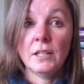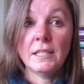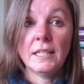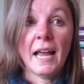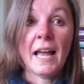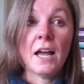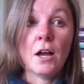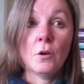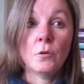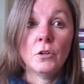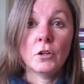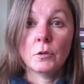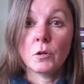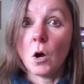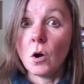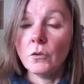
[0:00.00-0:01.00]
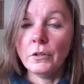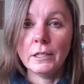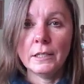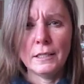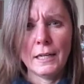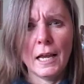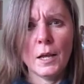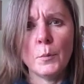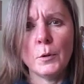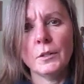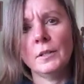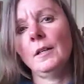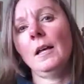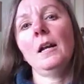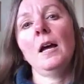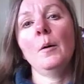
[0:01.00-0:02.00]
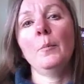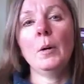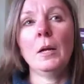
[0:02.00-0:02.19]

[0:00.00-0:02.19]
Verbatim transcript: the town, there were all these tables set up,